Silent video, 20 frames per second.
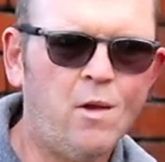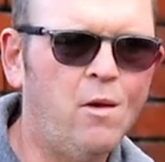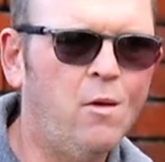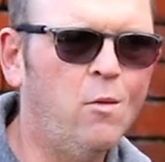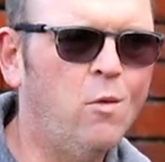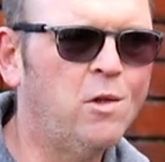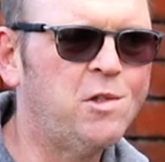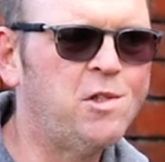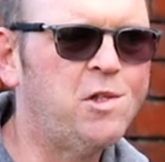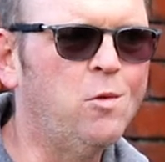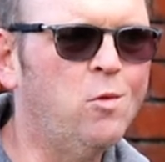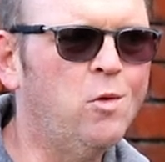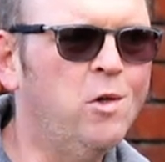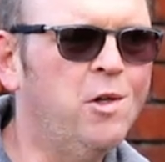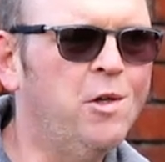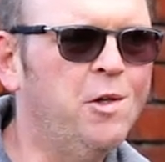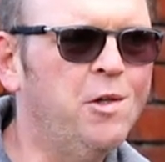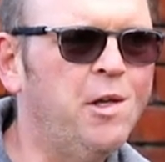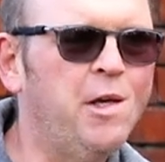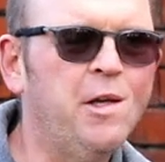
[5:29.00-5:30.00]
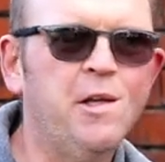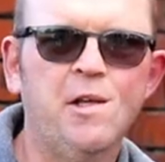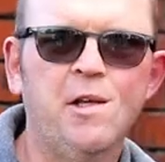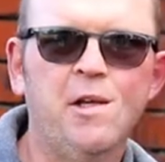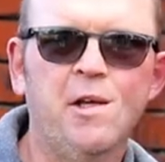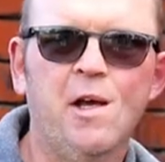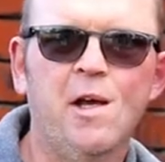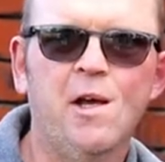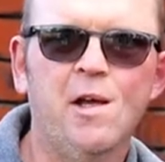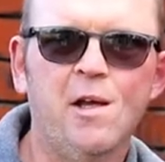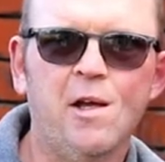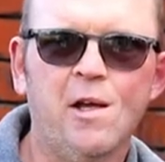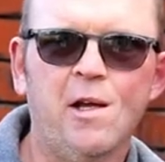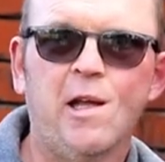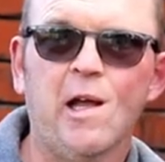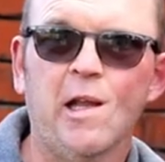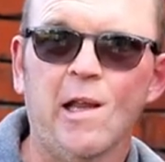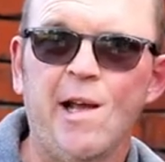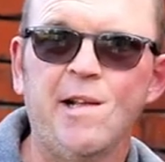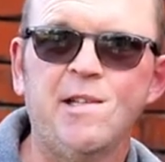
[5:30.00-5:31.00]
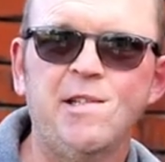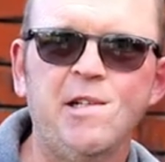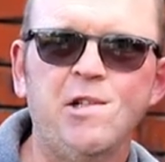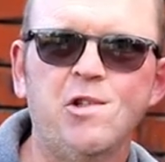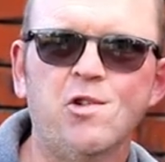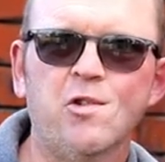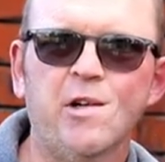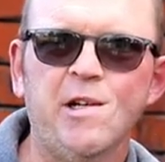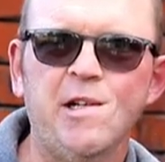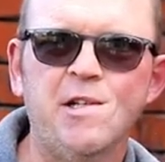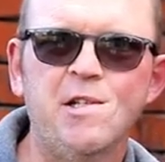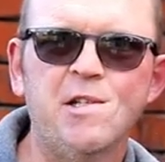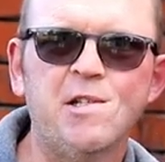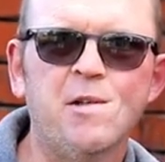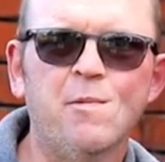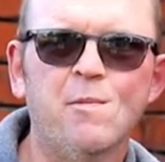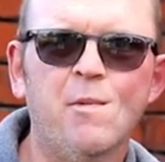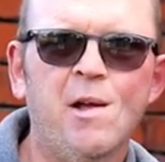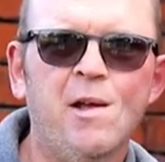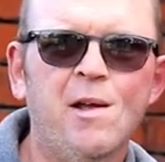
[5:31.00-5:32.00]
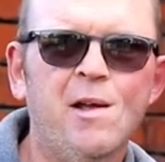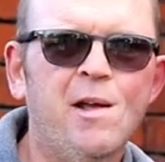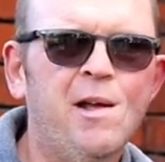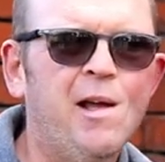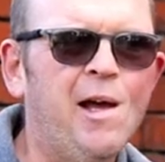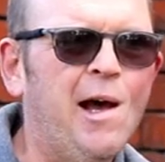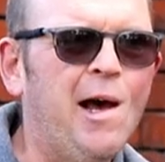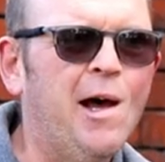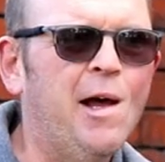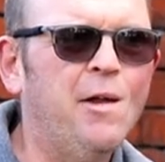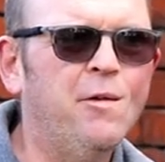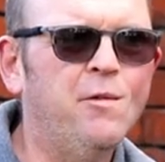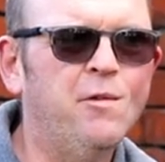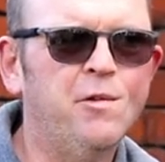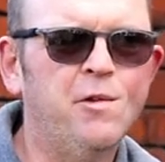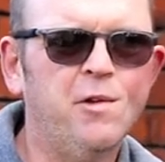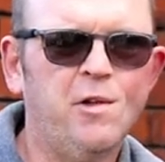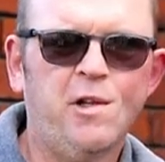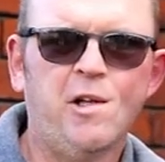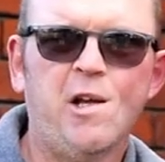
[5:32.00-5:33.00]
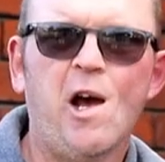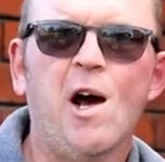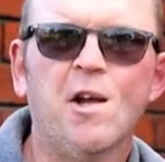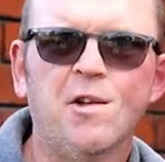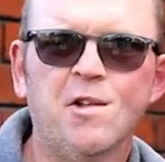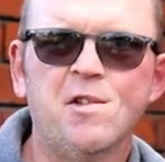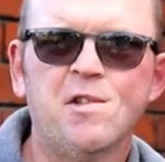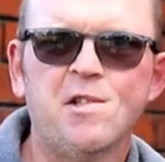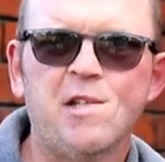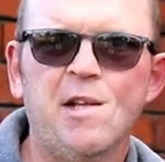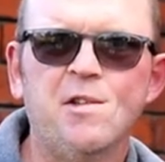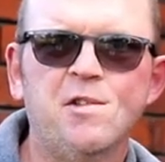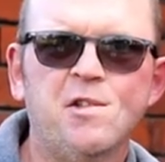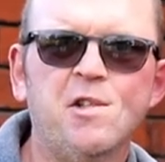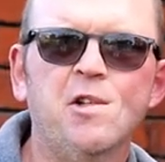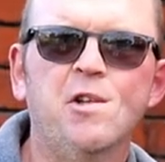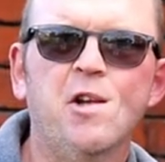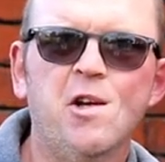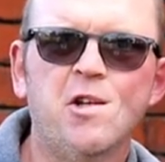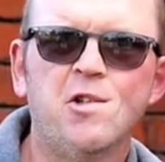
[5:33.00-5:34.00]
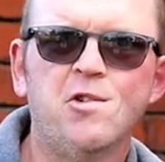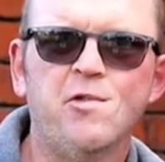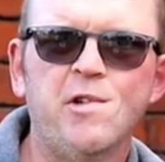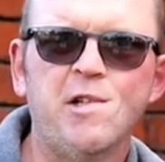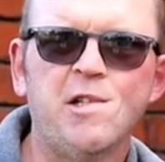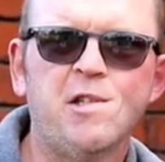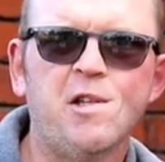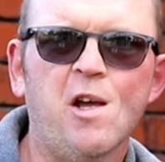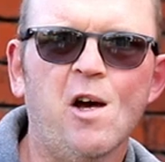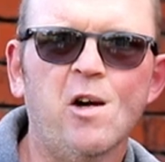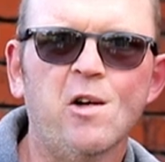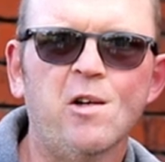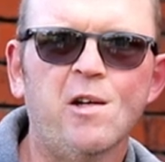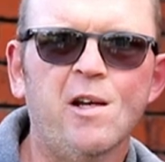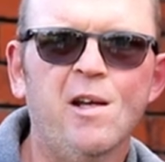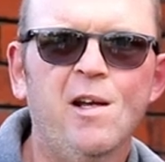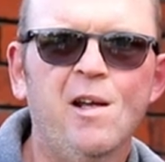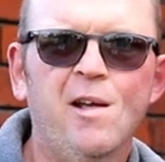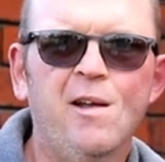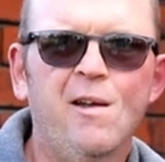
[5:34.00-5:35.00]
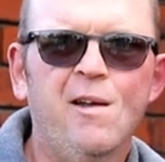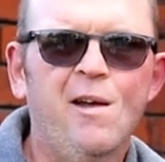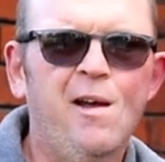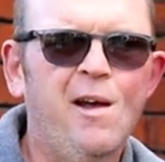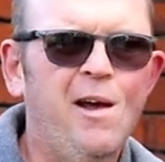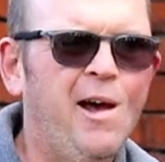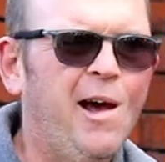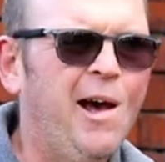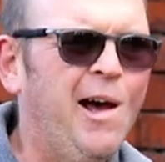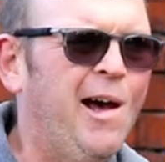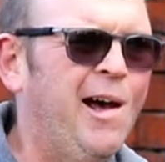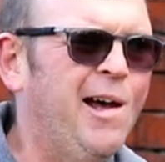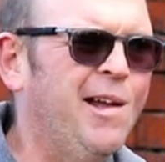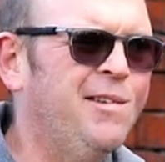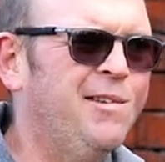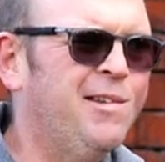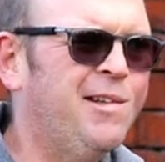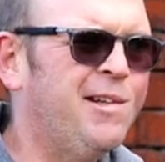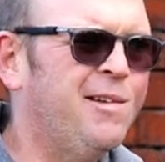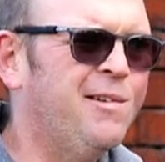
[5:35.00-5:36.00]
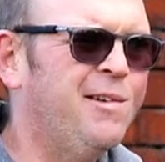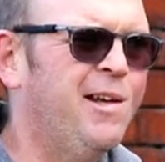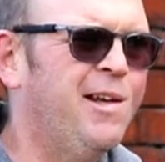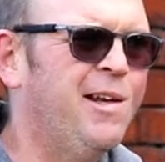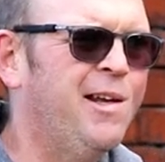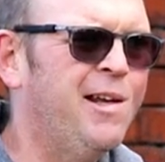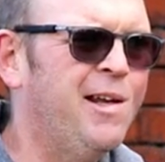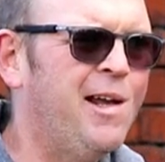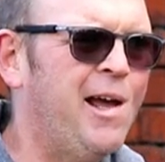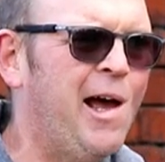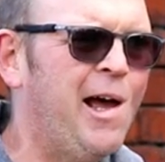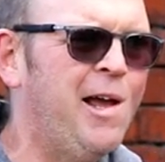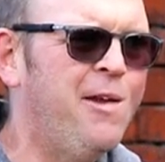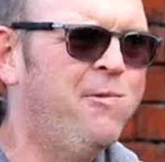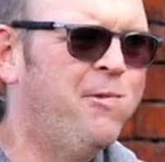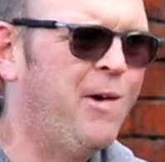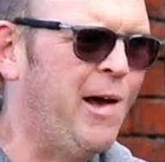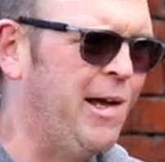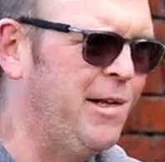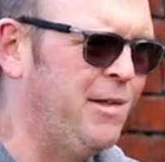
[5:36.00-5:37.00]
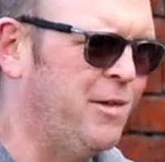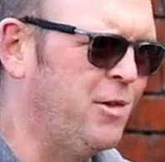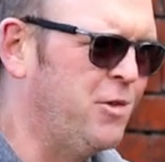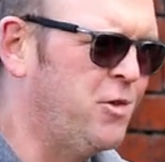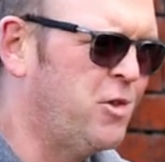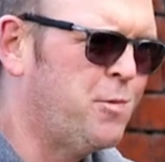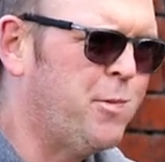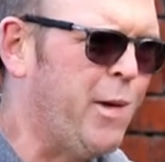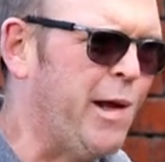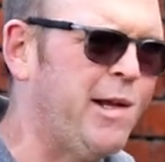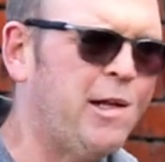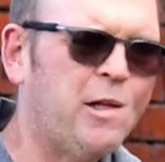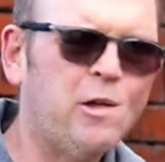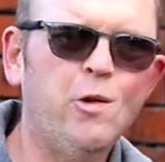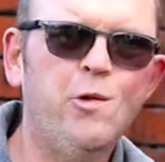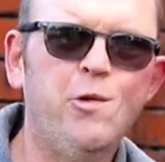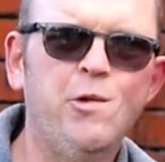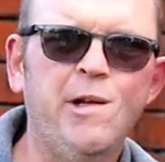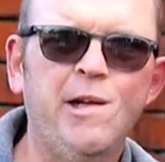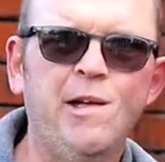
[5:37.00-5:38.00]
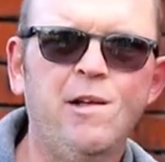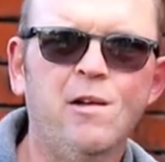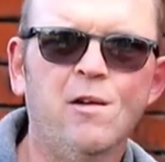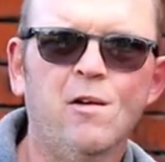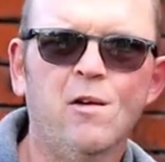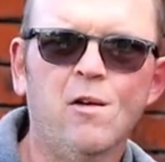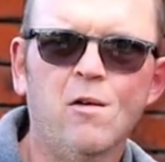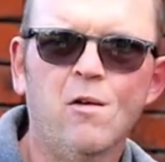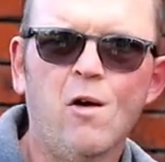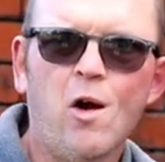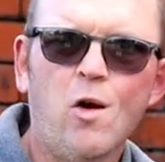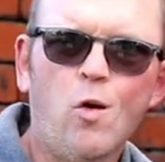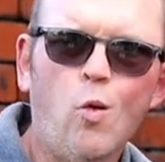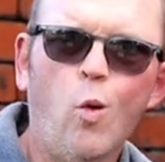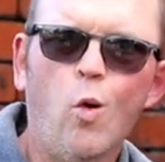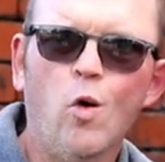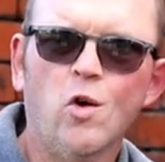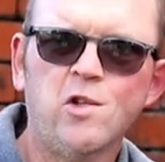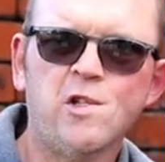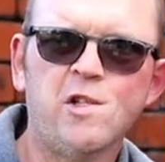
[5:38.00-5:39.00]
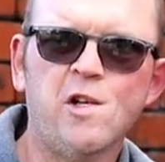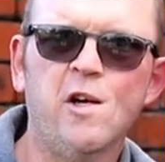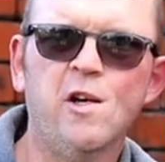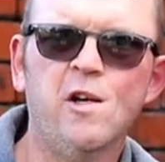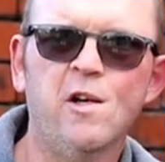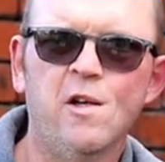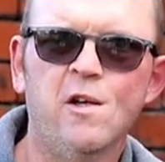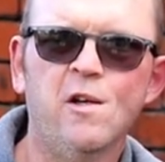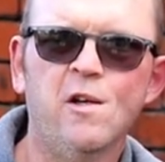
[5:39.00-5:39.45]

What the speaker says: what's the word, collected trees and garden center nursery stock. And I find that just by including a quarter